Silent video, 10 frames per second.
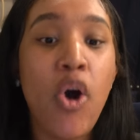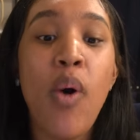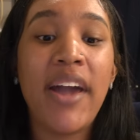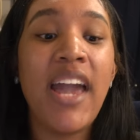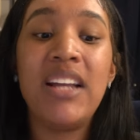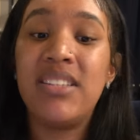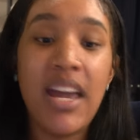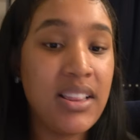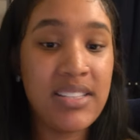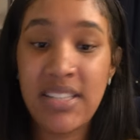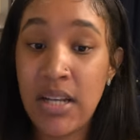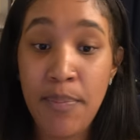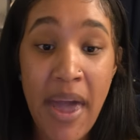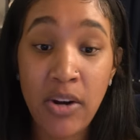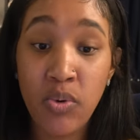oh, I can't take this in the
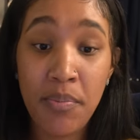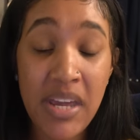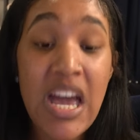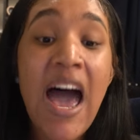battle with me.